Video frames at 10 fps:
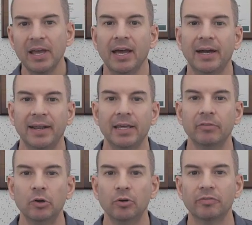and hit
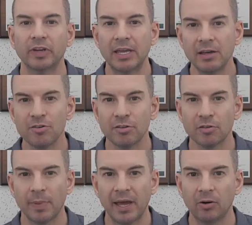the notifications
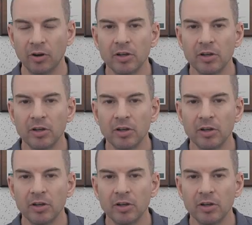bell